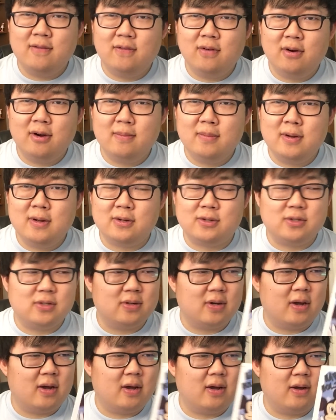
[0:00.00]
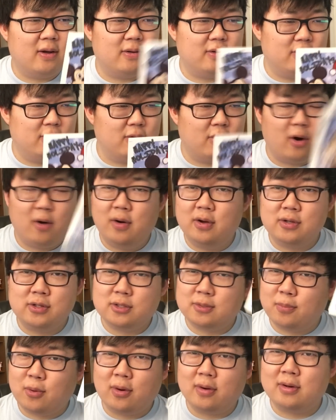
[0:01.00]
you very much. You're always
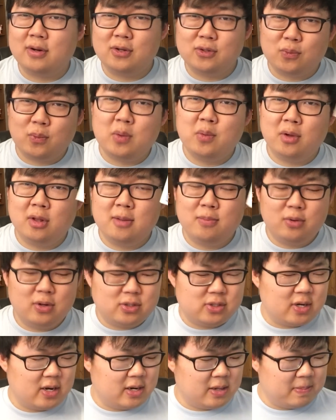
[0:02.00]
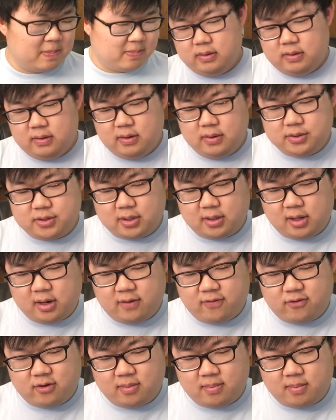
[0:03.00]
supporting us, and we really appreciate it. Here's a
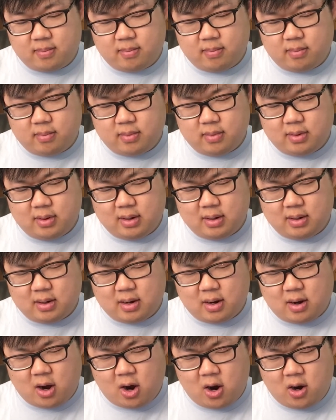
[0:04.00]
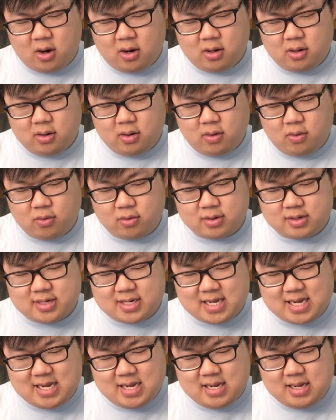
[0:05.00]
letter from R or
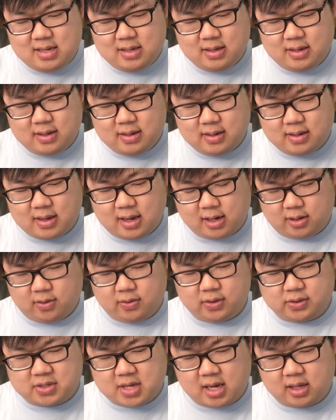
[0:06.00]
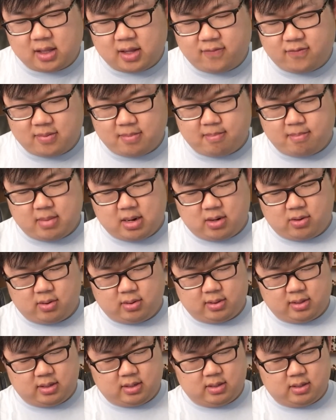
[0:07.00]
D? I don't know exactly. From
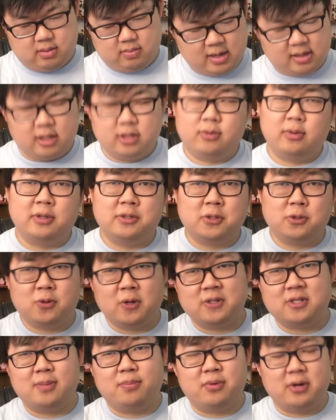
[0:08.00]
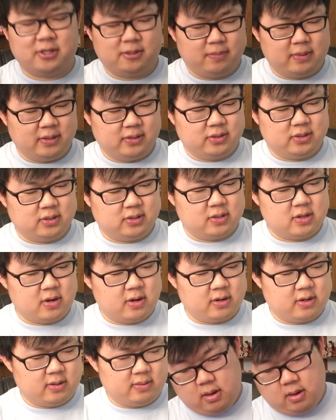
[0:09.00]
Maryland. And this one is addressed to Press Buttons and Talk.